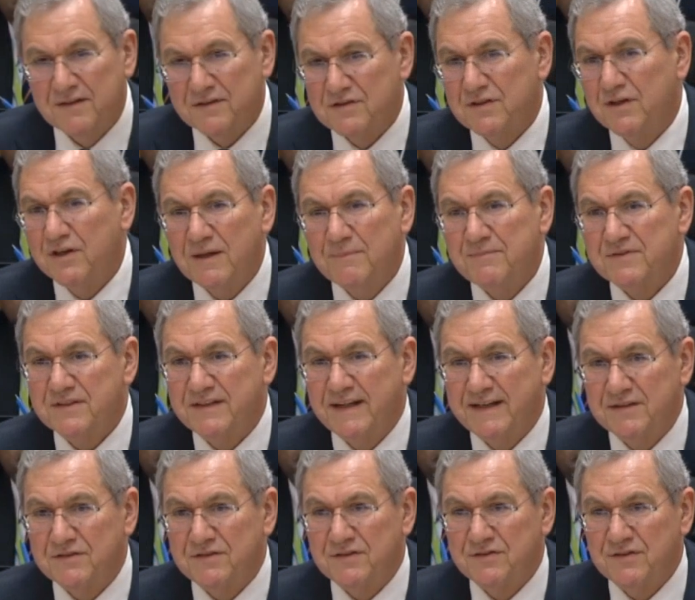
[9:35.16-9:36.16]

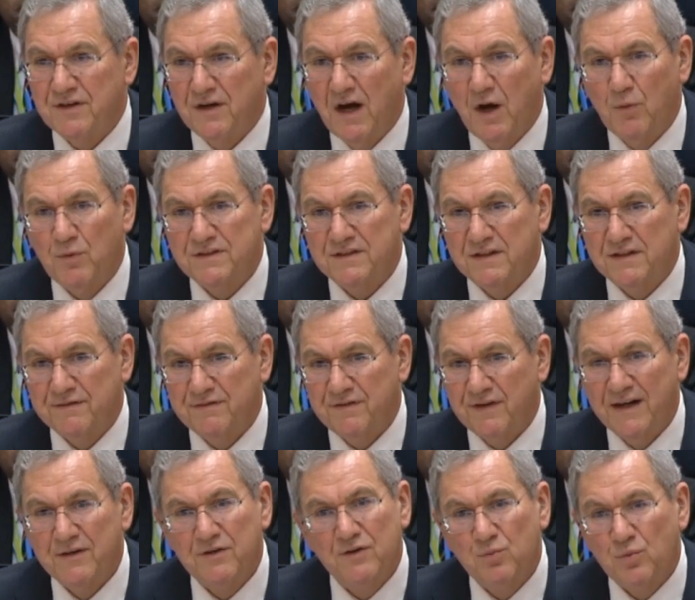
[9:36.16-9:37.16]
circumstances that I was
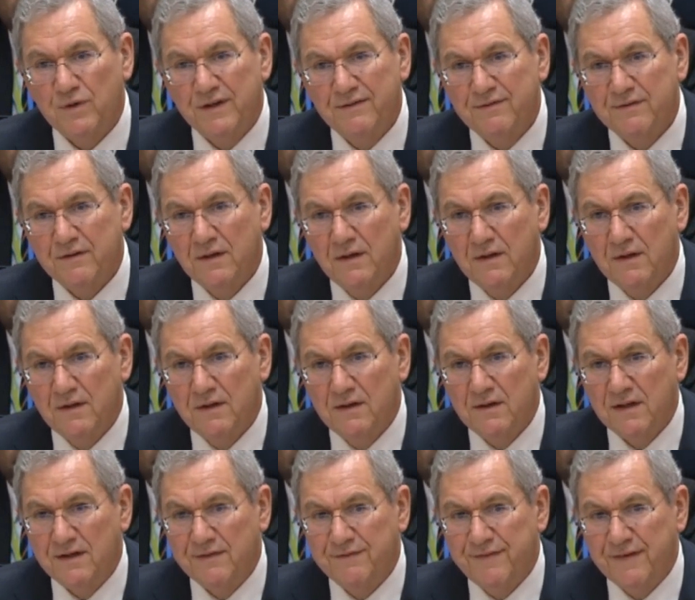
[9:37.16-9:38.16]
confronted with
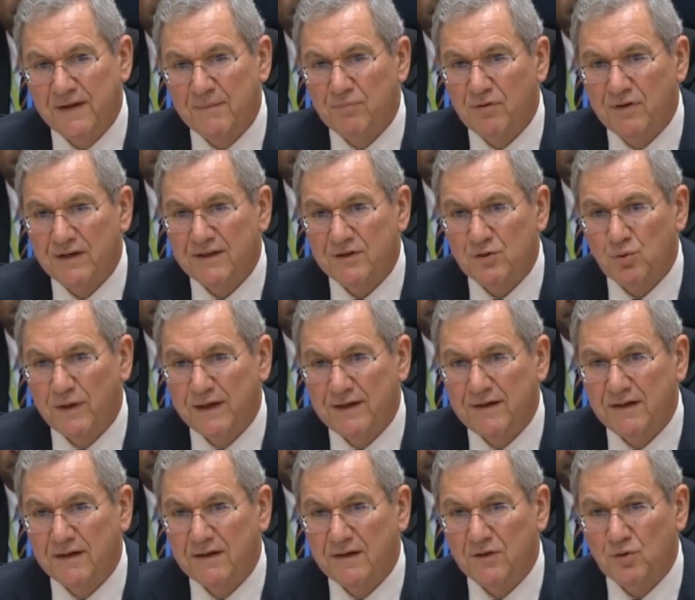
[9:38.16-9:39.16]
in February
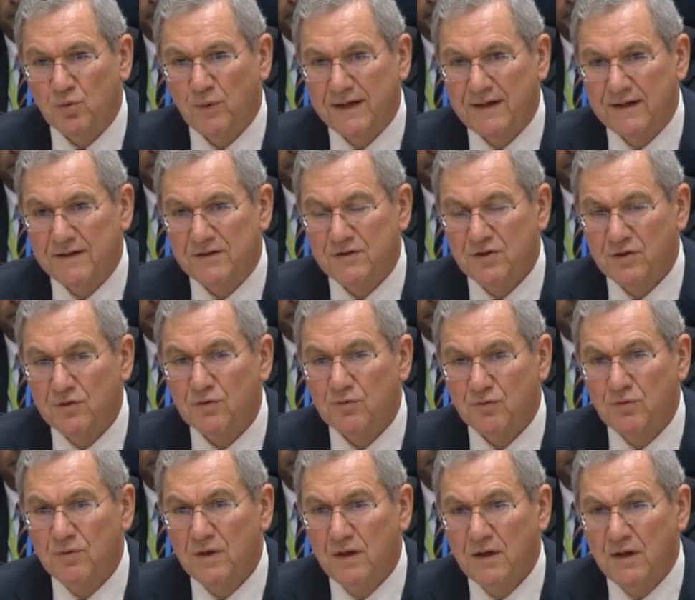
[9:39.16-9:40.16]

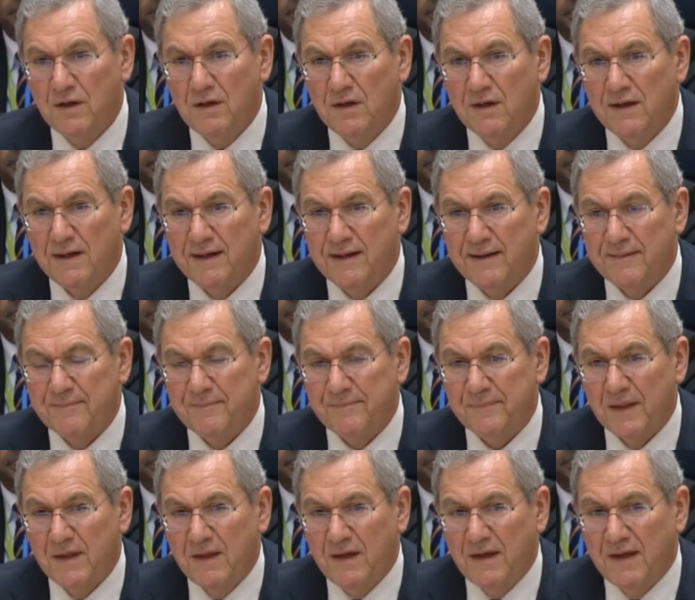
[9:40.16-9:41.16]
2022,
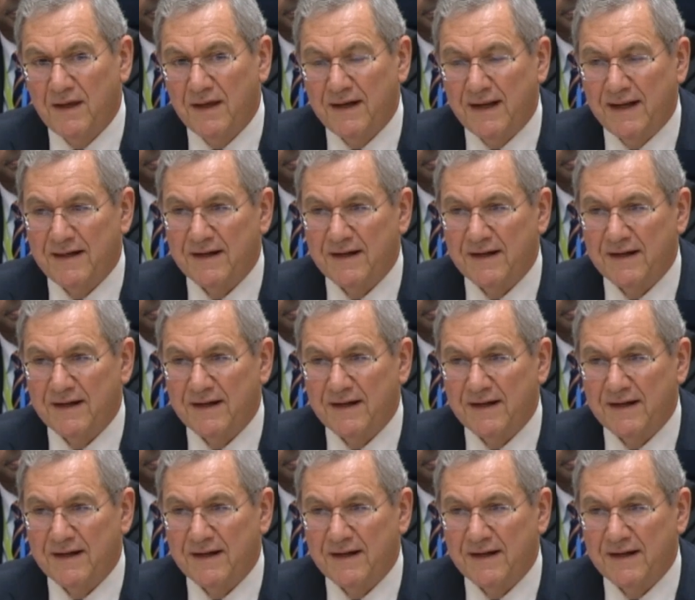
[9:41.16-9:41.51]
and